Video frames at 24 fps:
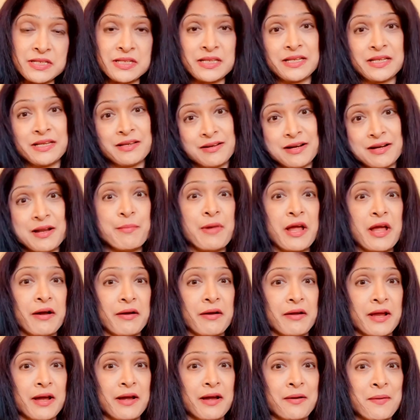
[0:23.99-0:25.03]
here in
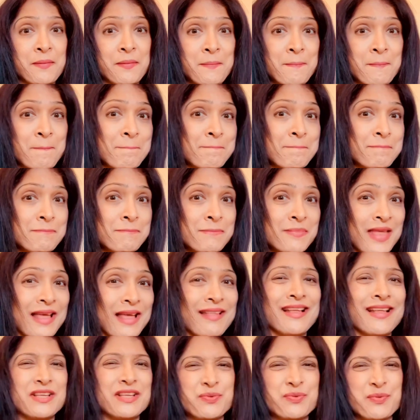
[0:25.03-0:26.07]
America.
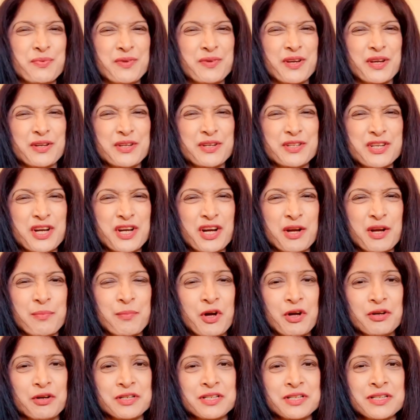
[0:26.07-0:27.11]
That's what we're going to talk
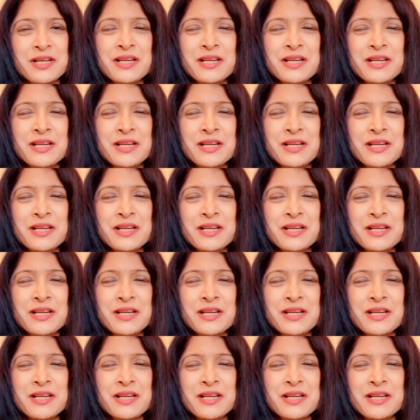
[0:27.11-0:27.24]
about.